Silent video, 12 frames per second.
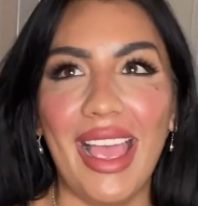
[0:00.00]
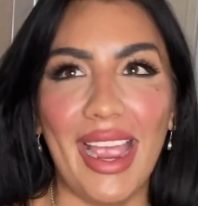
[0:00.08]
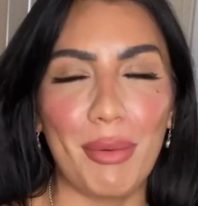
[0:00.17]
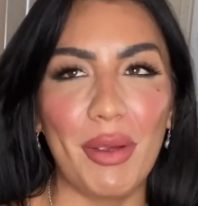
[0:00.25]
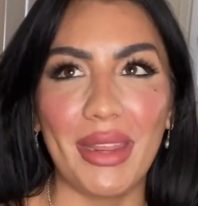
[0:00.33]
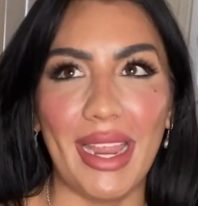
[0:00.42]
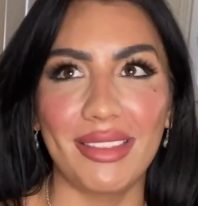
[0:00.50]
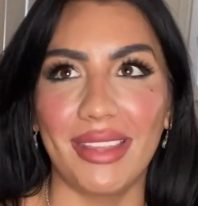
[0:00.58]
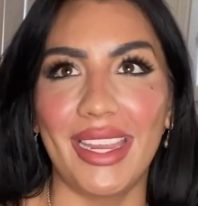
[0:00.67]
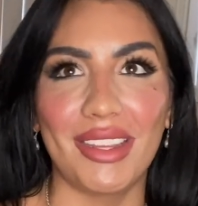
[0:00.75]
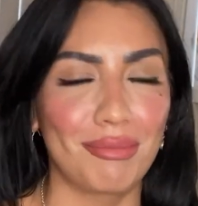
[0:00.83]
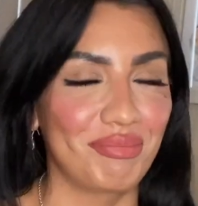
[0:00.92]
I probably had
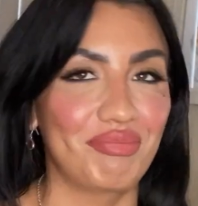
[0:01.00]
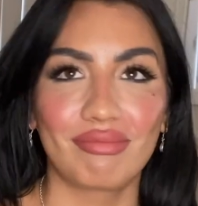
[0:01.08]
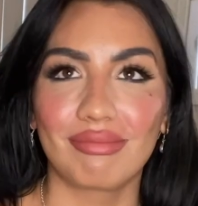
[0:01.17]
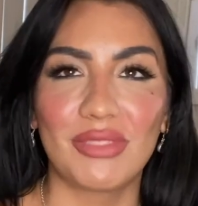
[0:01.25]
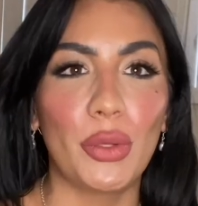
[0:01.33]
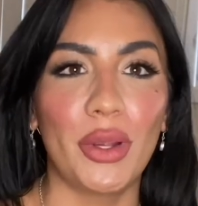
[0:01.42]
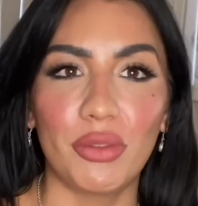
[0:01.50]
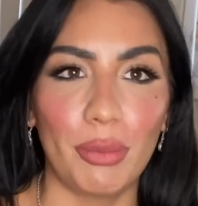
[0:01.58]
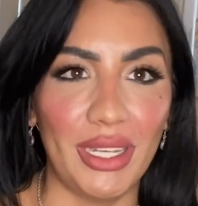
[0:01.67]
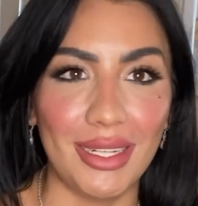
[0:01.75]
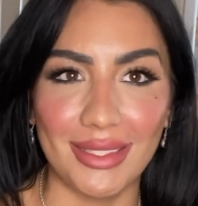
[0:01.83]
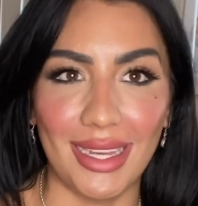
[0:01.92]
like
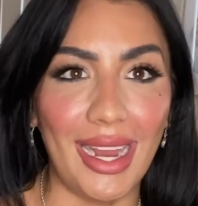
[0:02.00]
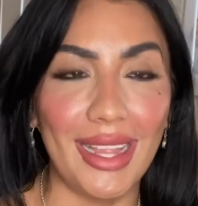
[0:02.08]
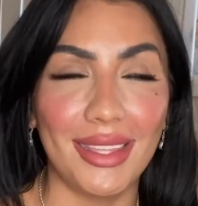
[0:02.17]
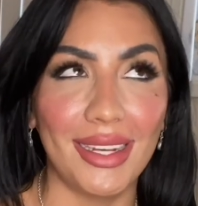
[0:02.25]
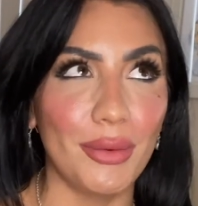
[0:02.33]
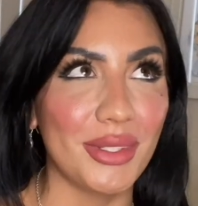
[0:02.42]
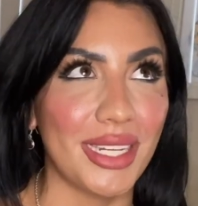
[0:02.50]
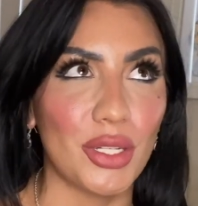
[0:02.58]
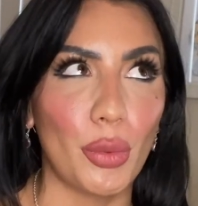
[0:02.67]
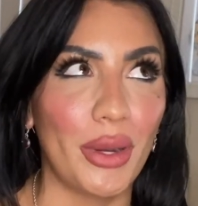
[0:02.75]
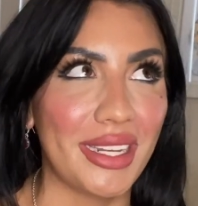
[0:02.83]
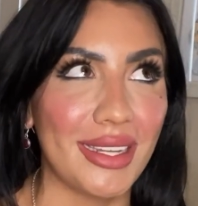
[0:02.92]
$200. Like I think I was like
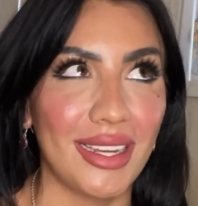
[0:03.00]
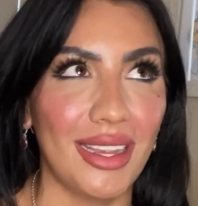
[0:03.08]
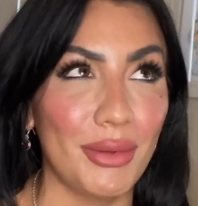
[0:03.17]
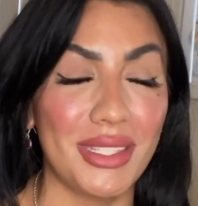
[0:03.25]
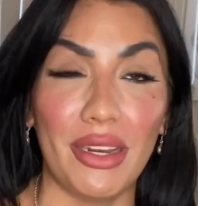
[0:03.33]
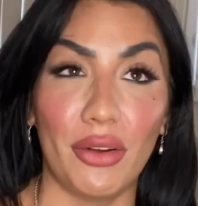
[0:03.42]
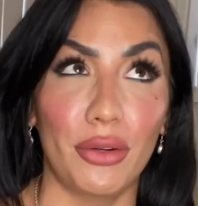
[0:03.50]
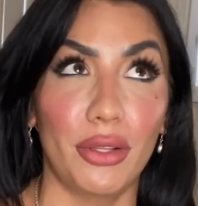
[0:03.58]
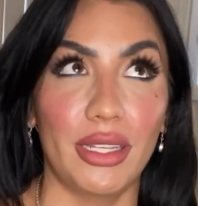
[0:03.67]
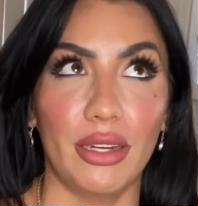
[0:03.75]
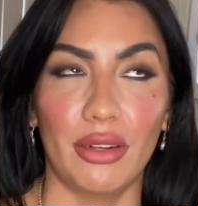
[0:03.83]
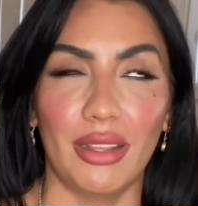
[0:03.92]
20, I was like
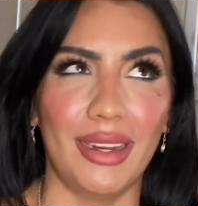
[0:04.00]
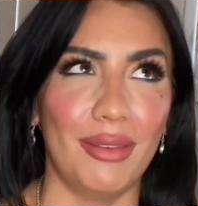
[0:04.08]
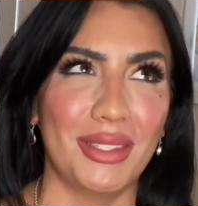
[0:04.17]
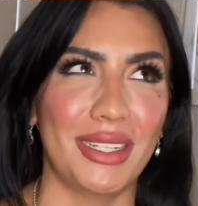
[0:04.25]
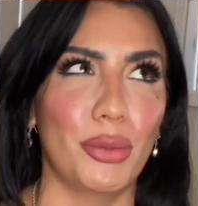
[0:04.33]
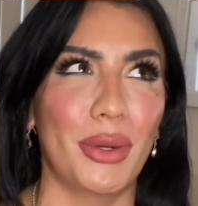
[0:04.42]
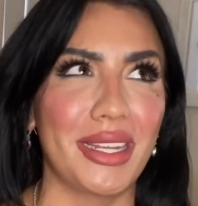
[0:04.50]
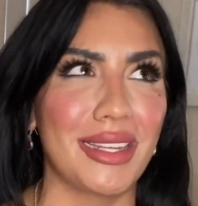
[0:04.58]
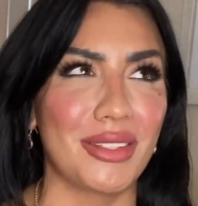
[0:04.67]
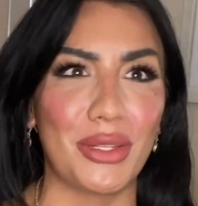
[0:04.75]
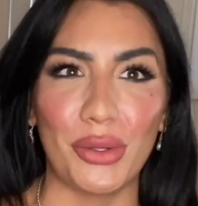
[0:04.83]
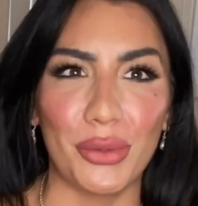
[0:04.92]
early, or like I was like
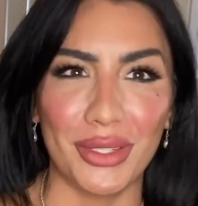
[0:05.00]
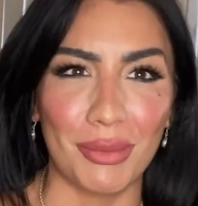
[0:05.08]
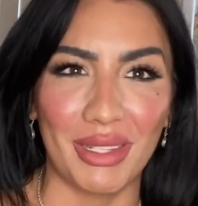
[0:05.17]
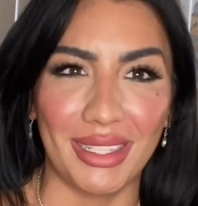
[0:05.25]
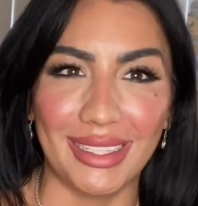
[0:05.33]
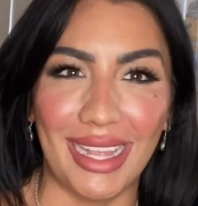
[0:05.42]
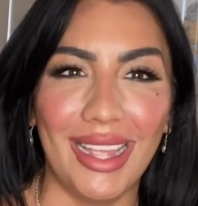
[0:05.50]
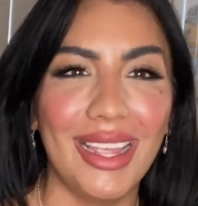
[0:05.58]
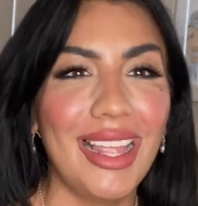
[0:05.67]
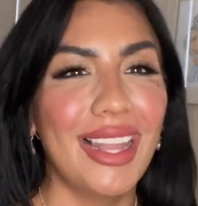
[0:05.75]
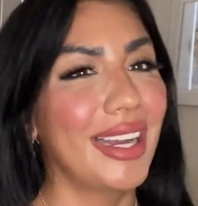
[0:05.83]
22 or something like that.